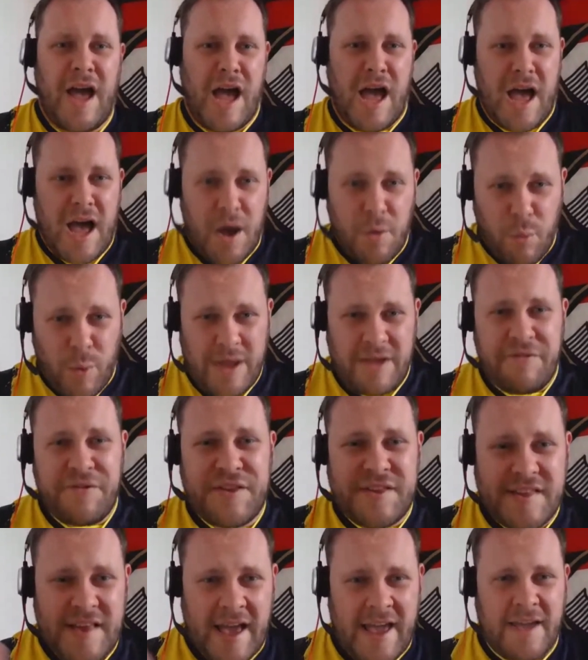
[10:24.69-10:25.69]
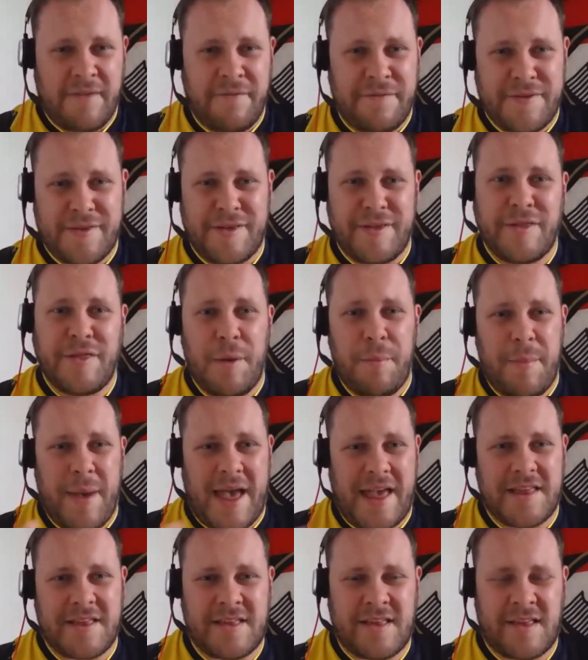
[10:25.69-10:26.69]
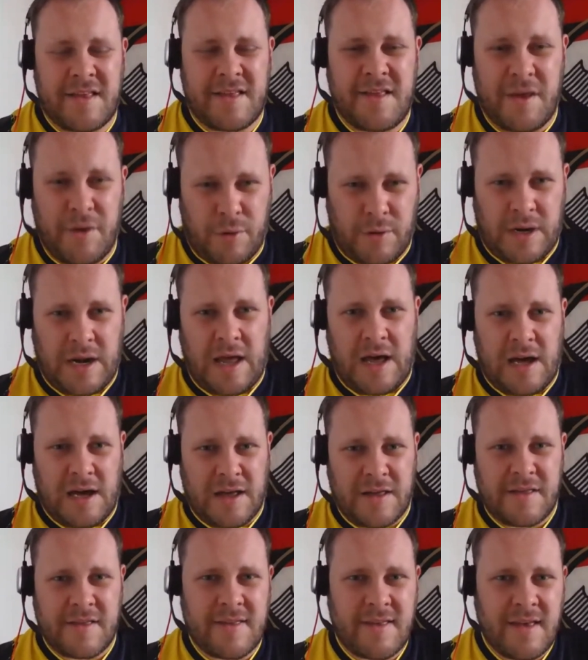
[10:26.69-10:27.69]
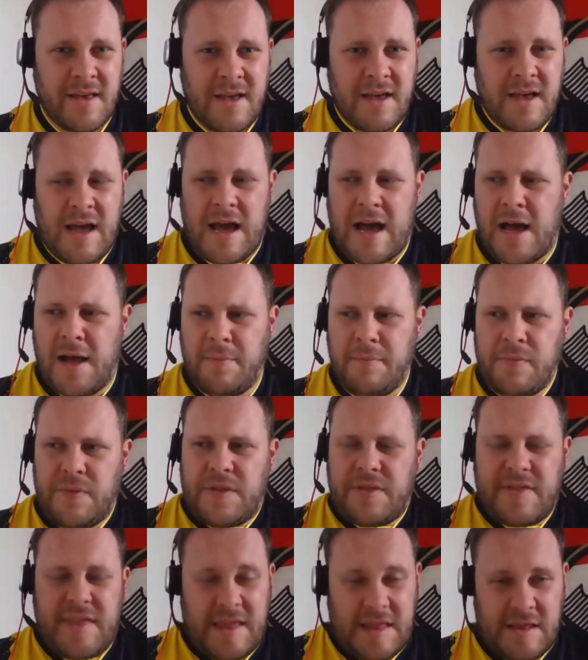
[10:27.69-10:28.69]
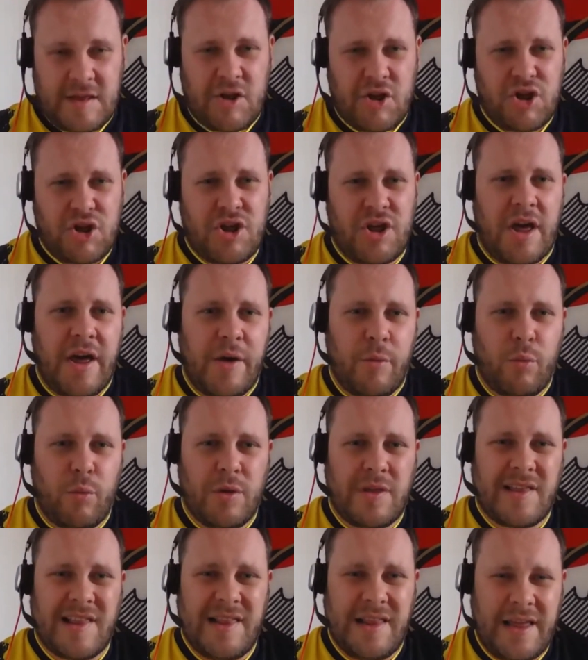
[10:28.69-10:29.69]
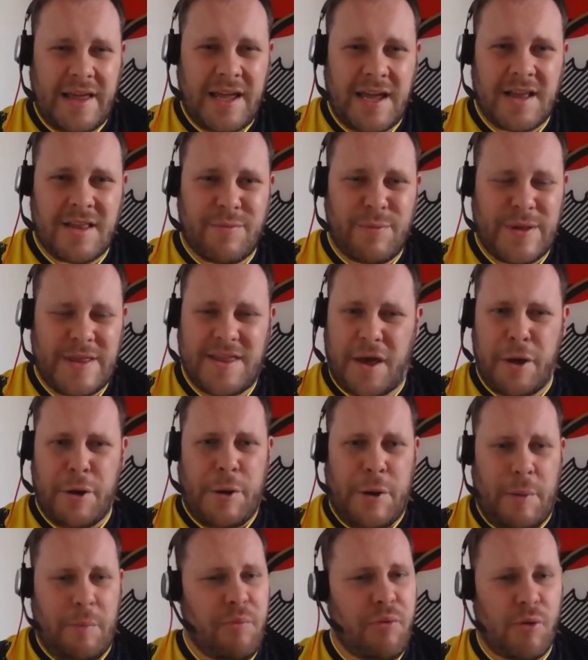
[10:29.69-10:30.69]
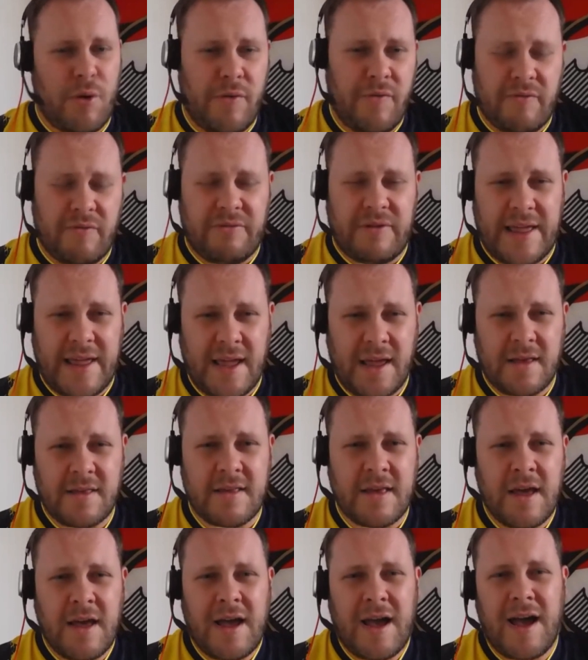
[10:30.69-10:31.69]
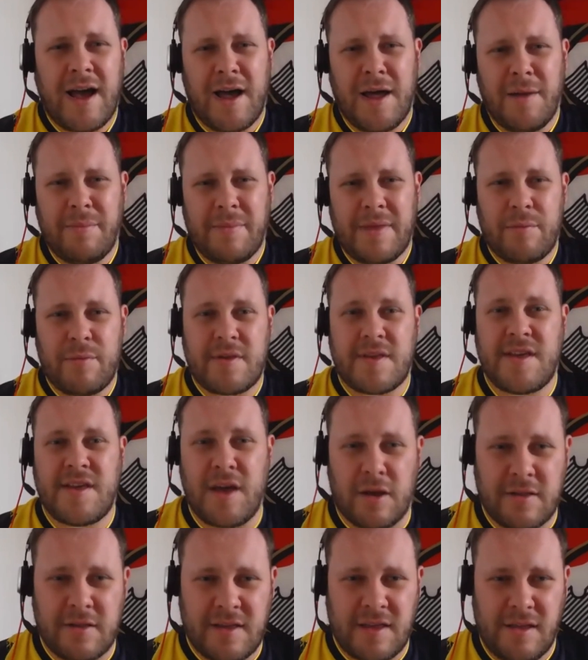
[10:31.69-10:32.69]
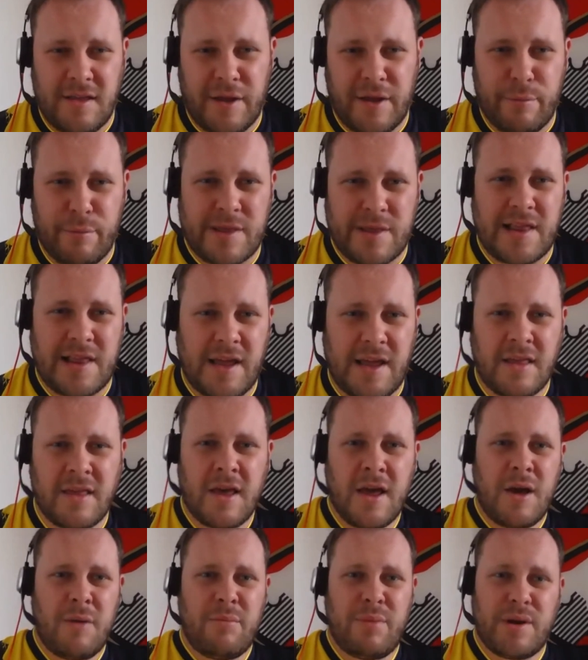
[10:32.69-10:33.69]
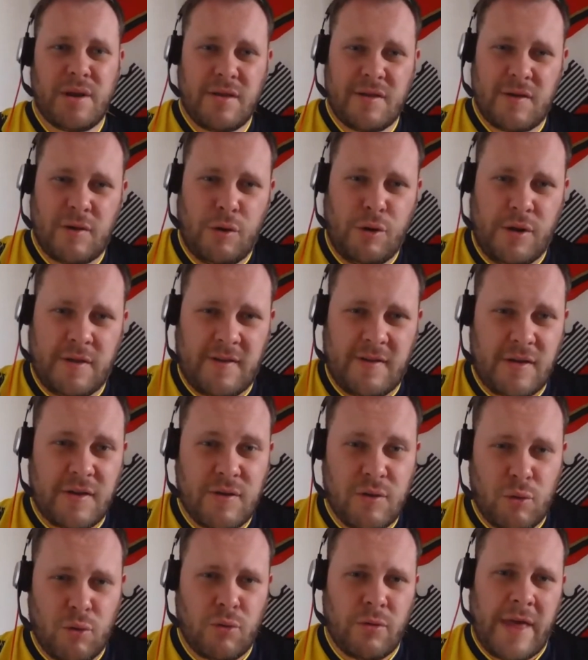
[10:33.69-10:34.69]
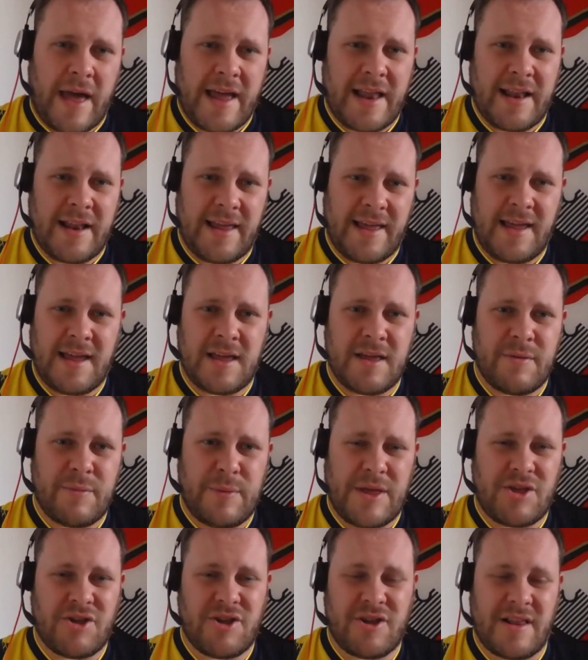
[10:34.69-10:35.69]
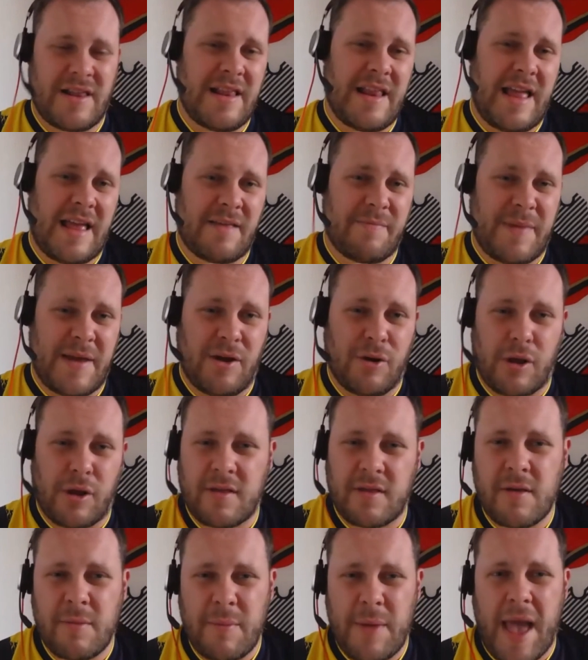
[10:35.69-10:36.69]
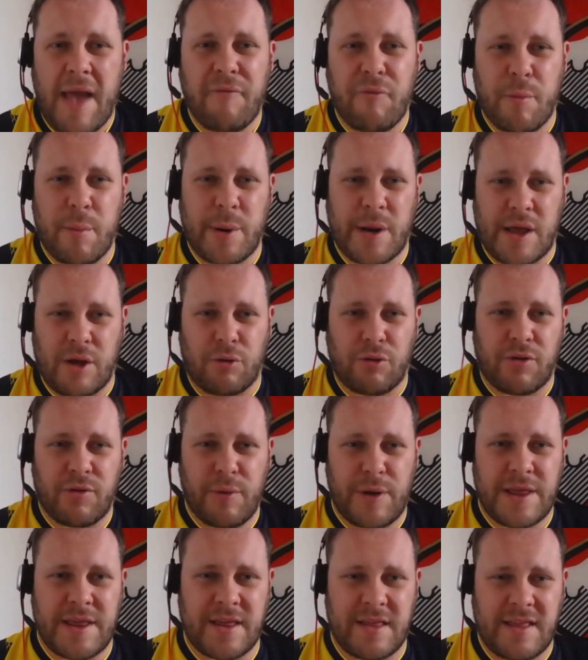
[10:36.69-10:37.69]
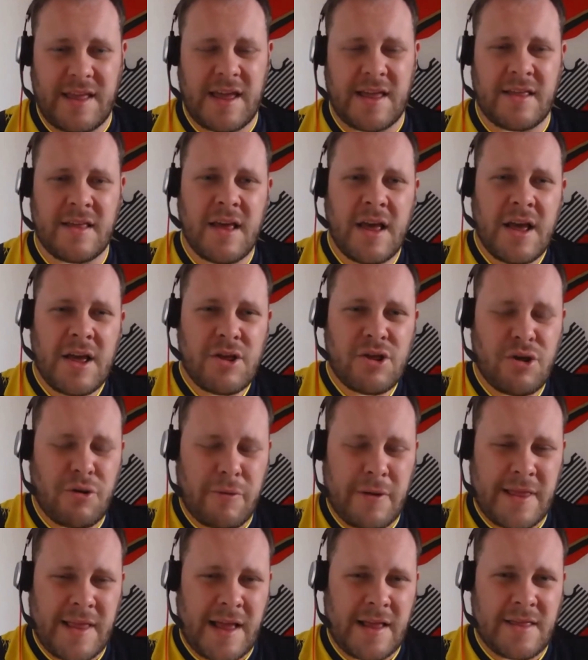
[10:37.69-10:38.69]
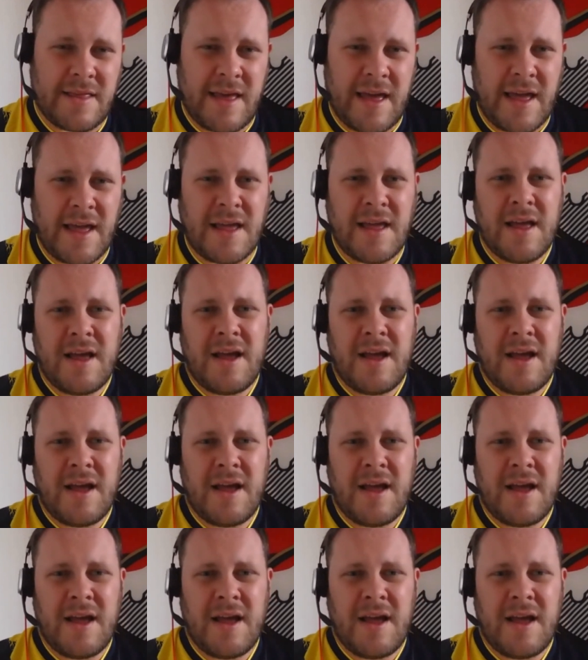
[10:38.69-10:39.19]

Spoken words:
And we've saved the best till last. This shirt was leaked. We don't approve of leaks. It was gutting that it was leaked. But as soon as I saw that leak, which, let's be honest, everybody on Twitter did during that day,